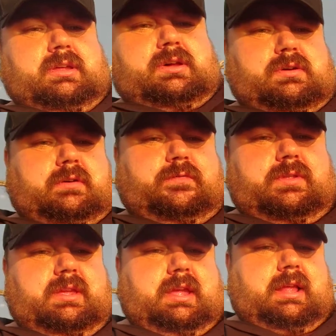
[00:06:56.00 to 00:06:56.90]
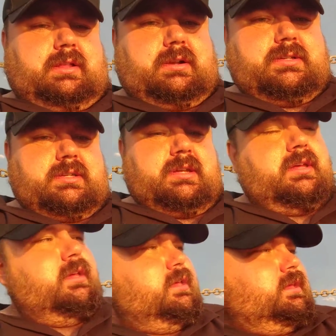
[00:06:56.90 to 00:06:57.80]
hoof with the antlers.
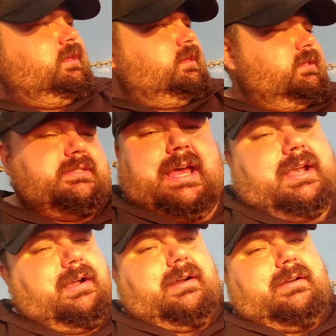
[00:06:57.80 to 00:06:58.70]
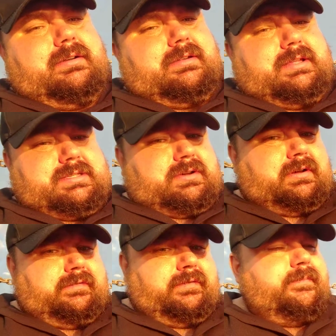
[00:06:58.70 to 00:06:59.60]
It's not a heart, it's a
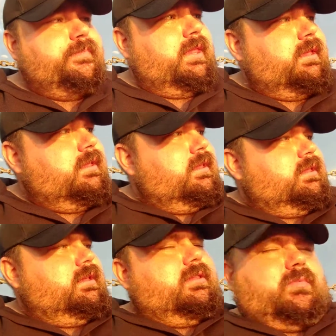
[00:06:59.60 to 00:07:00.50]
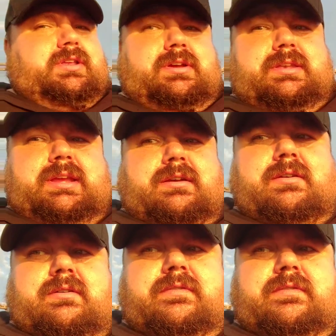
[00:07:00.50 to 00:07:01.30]
hoof. We took a deer hoof